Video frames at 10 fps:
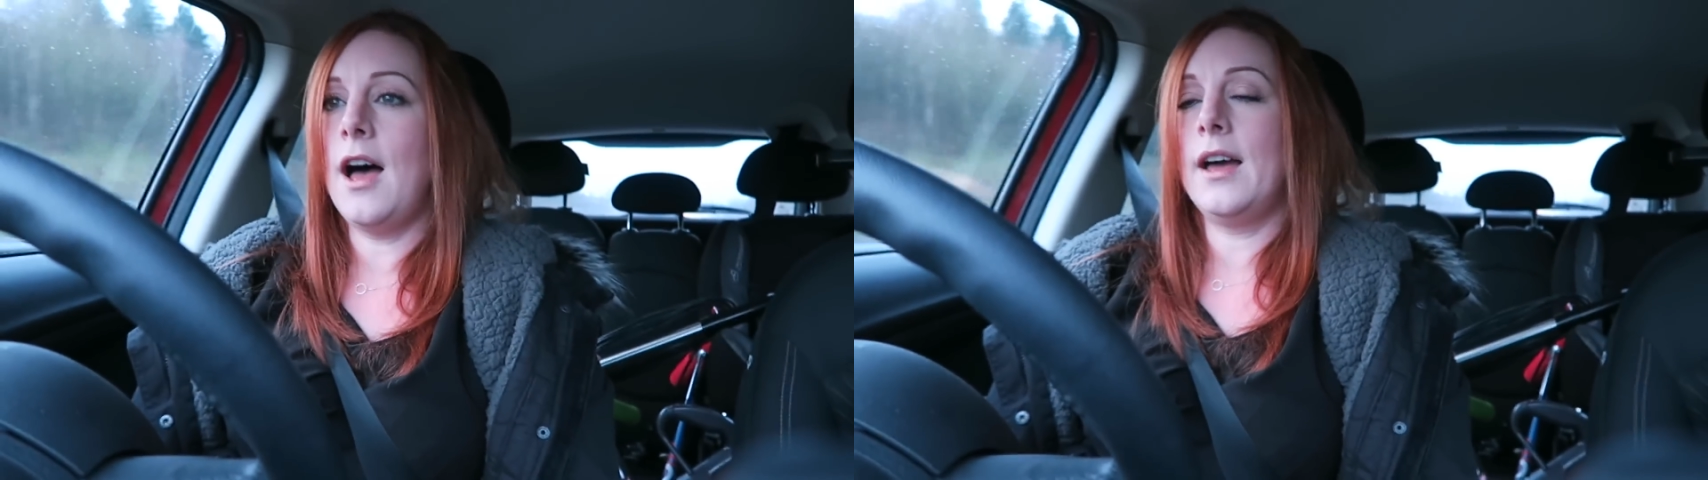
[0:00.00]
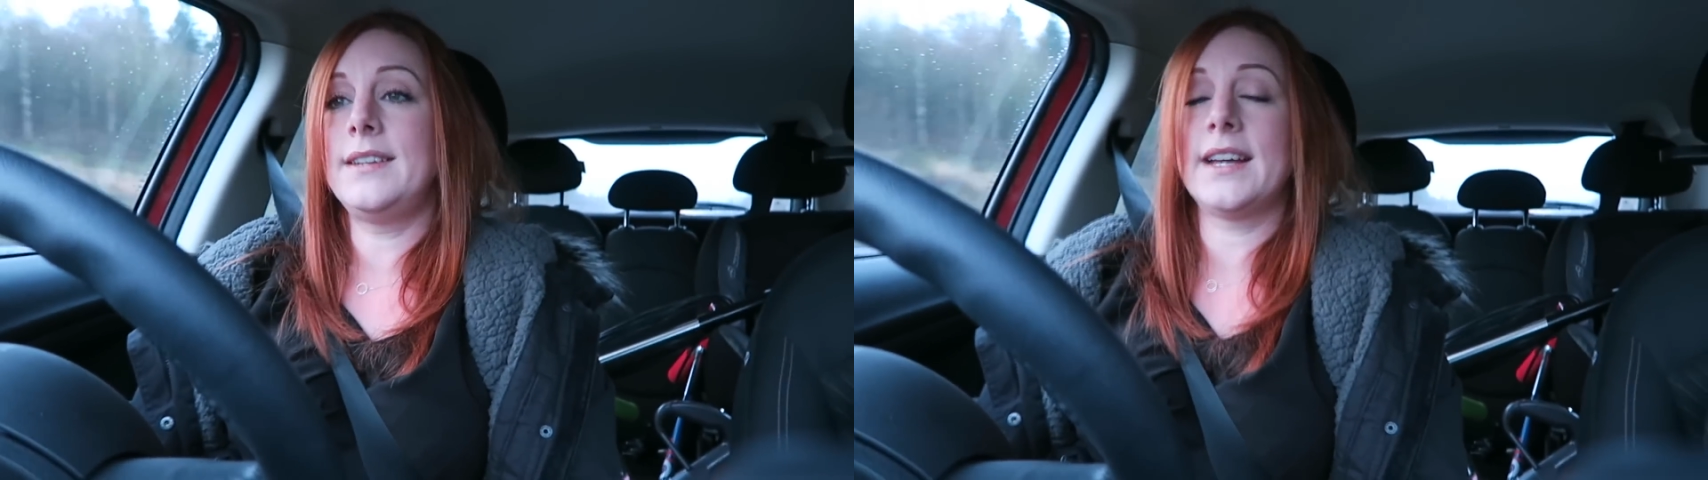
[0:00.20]

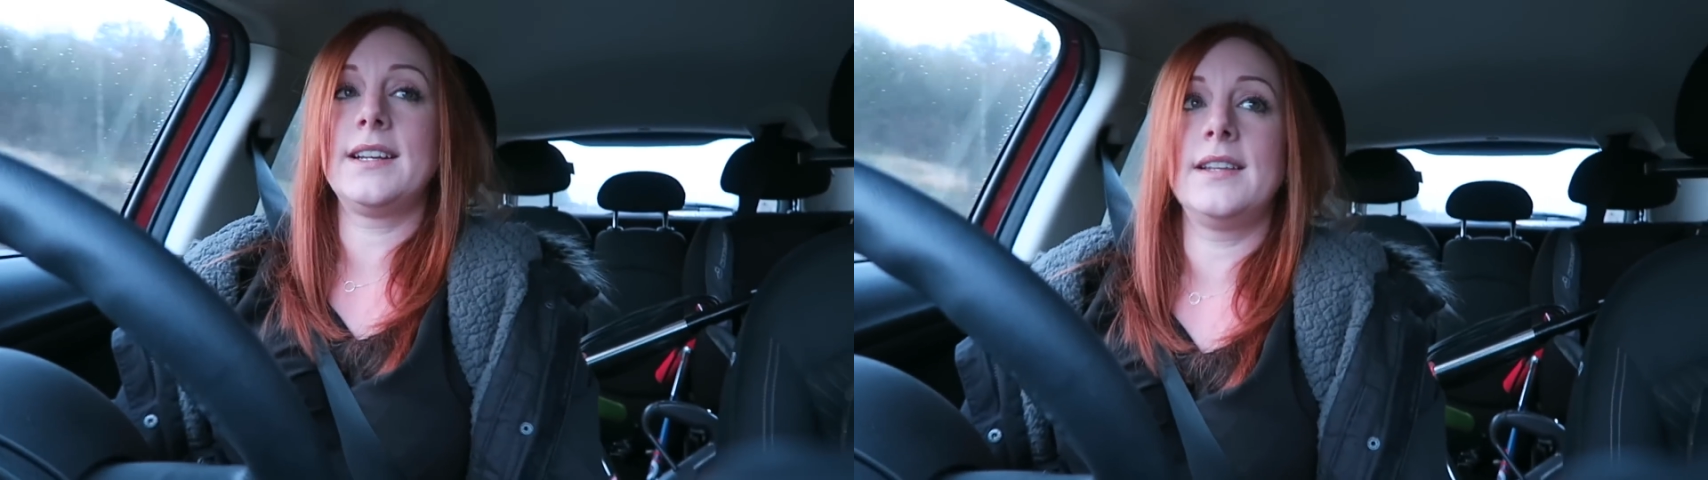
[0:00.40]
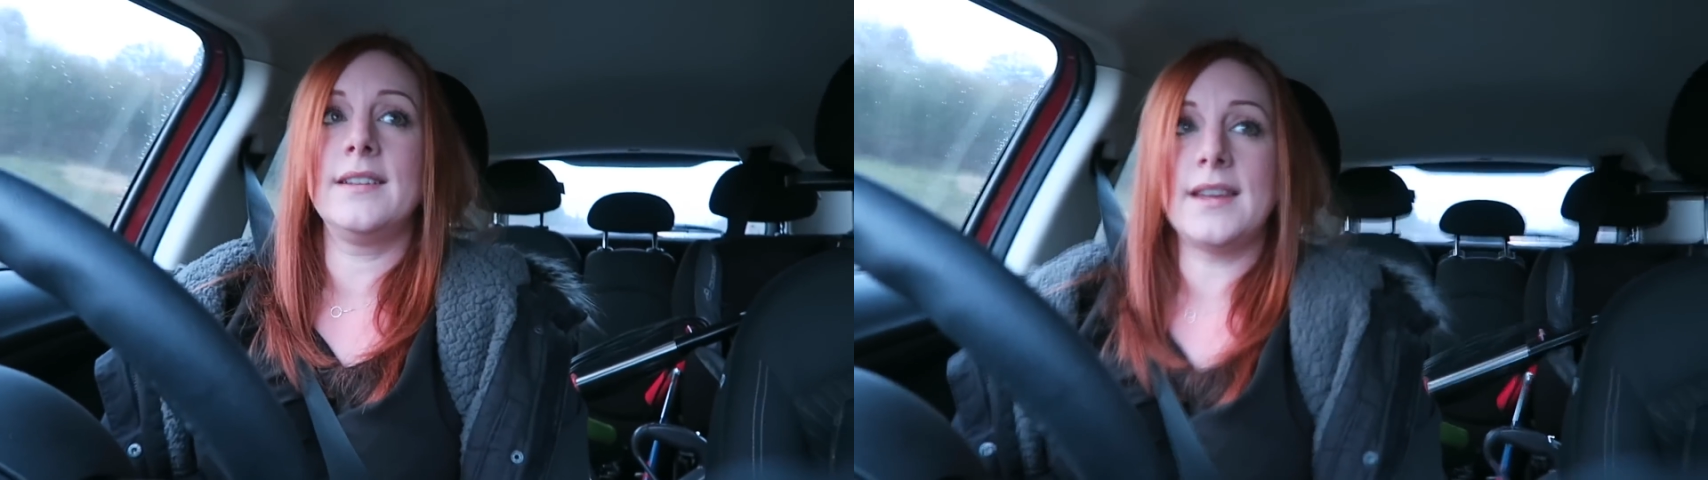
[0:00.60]
uh,
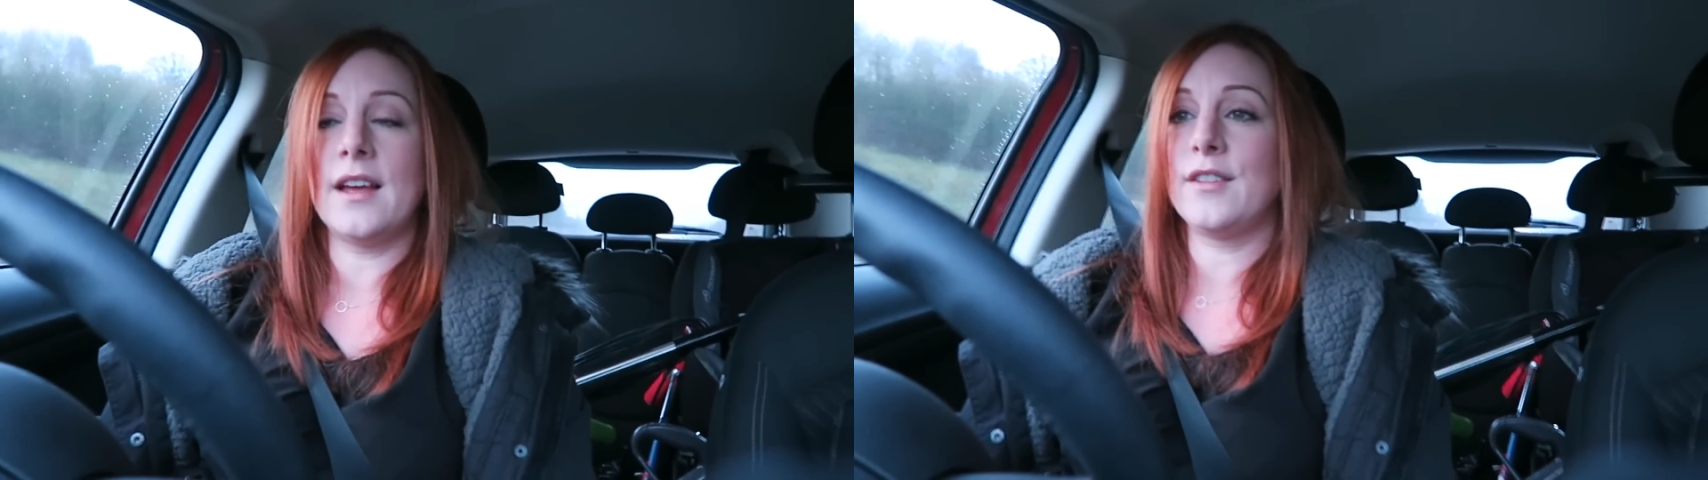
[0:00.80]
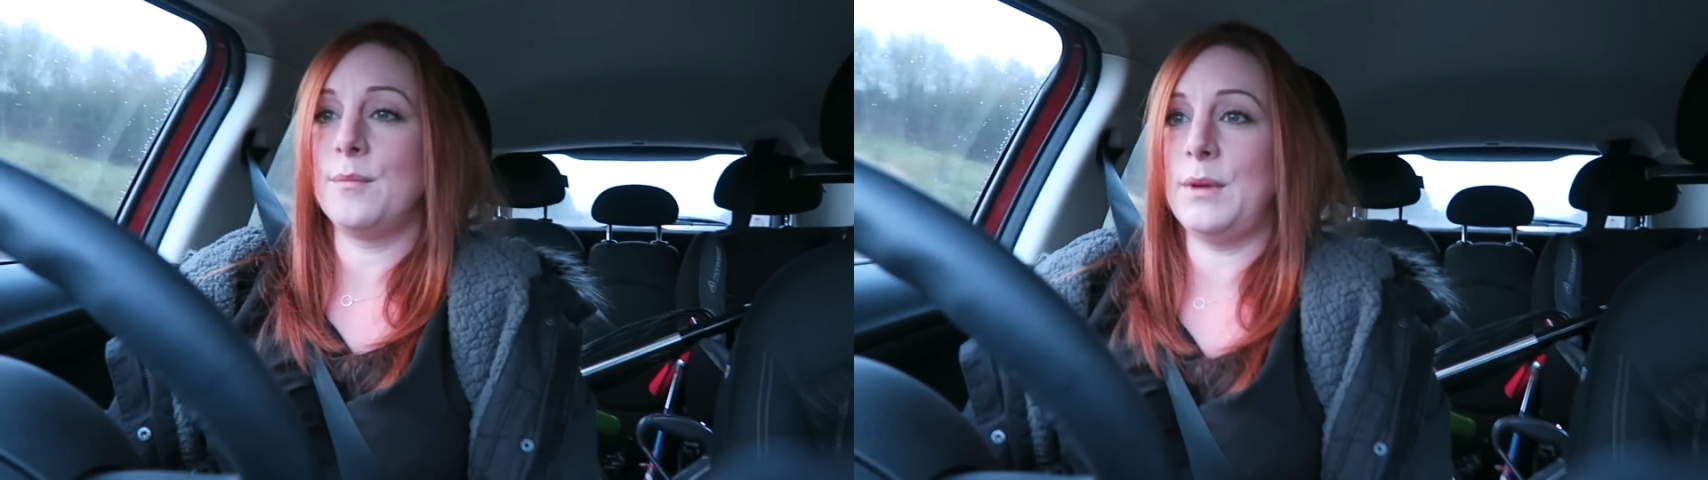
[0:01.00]
Decadence
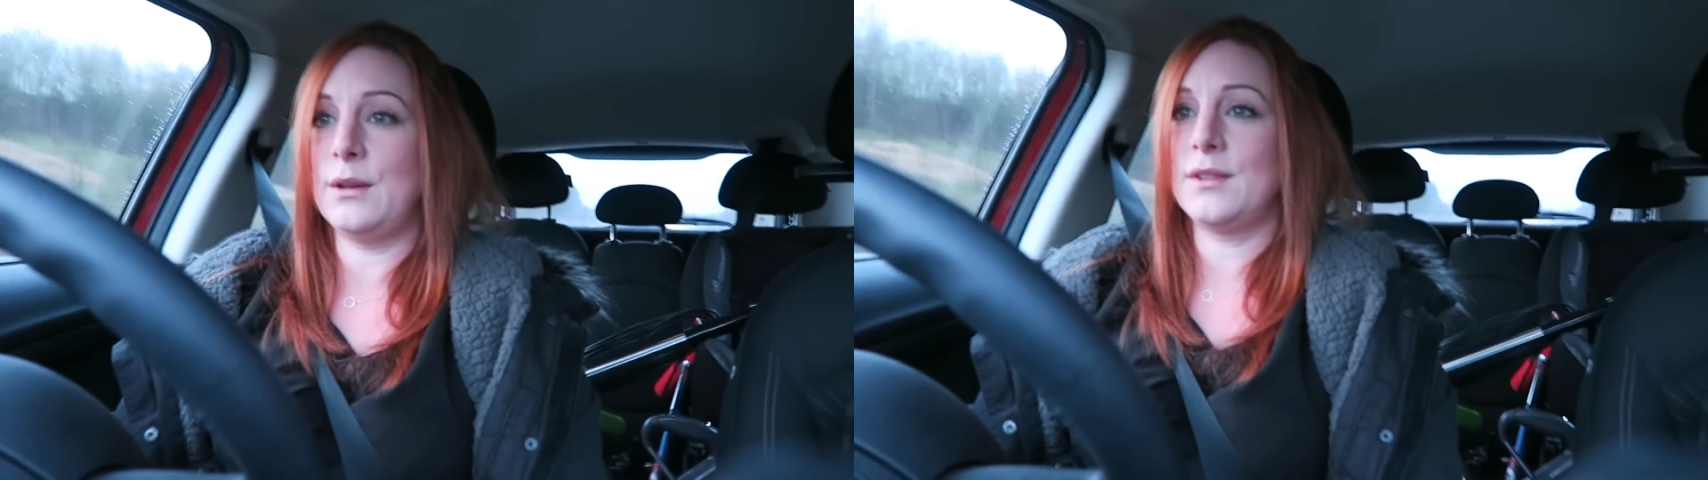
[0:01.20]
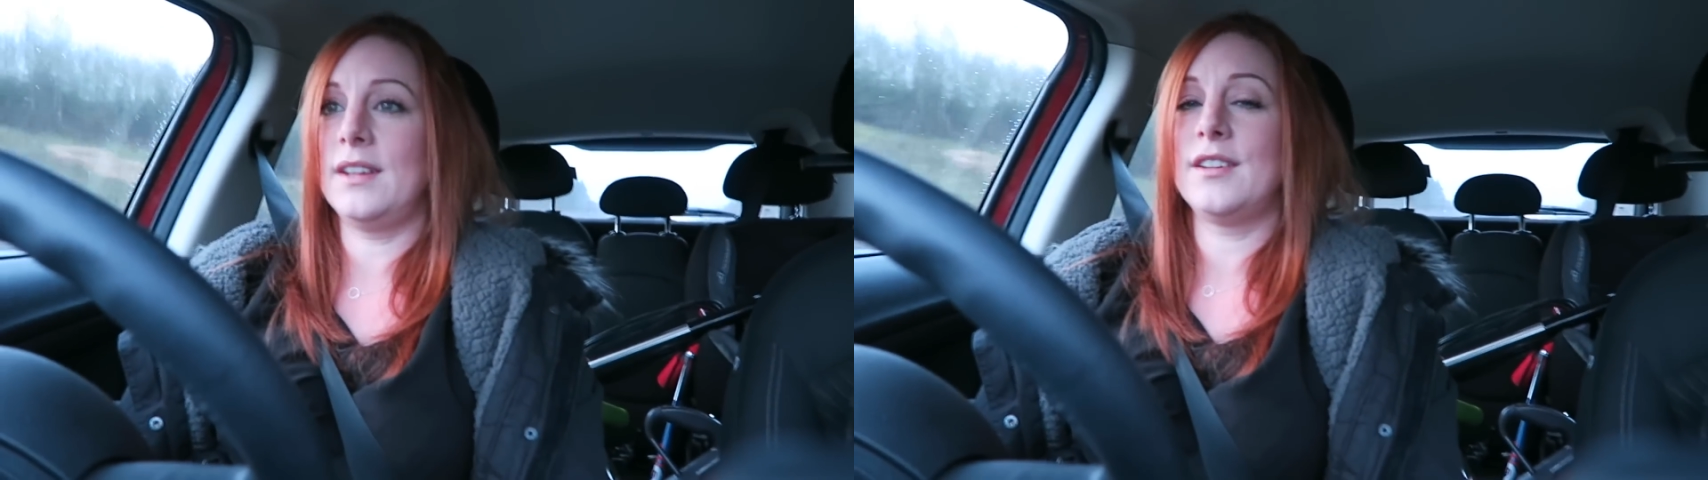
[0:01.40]
Nails and Beauty,